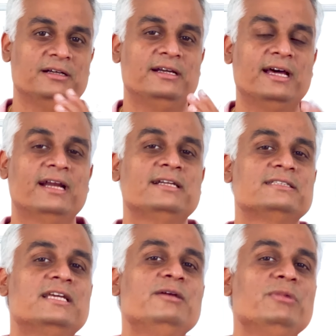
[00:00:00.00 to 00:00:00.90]
direct
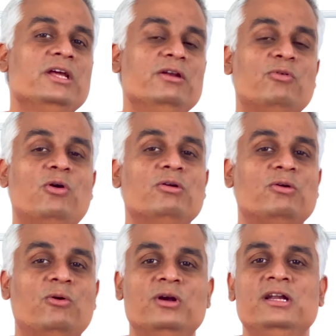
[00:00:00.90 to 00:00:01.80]
scheme involved
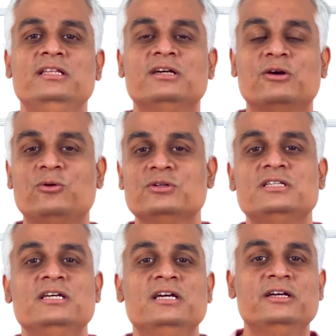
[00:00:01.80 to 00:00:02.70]
only the cost
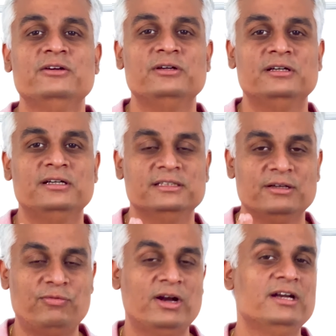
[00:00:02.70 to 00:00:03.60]
the
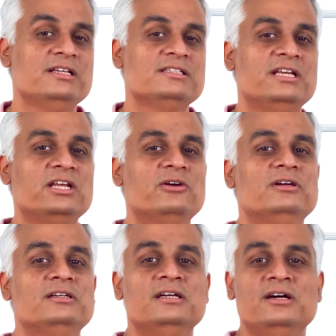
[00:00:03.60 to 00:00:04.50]
fund is
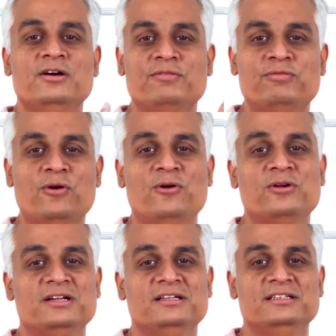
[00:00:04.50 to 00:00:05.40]
incurred
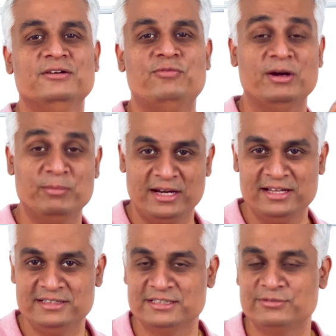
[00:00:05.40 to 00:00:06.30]
for the fund
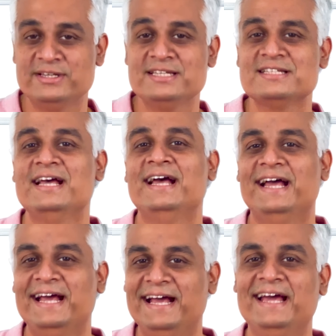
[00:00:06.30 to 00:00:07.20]
manager's fees
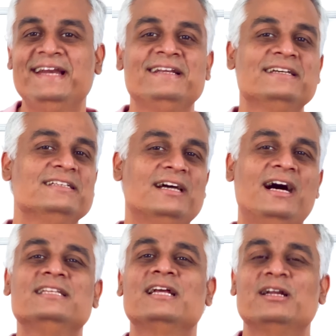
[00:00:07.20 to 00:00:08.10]
and
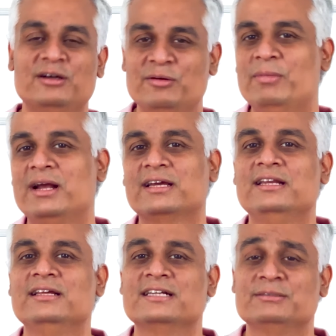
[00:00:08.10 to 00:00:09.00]
other
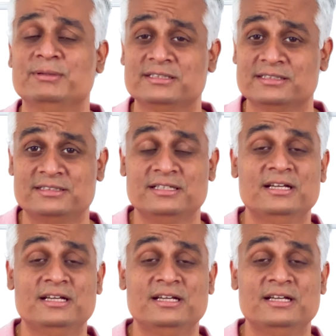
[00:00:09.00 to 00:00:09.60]
marketing expenses.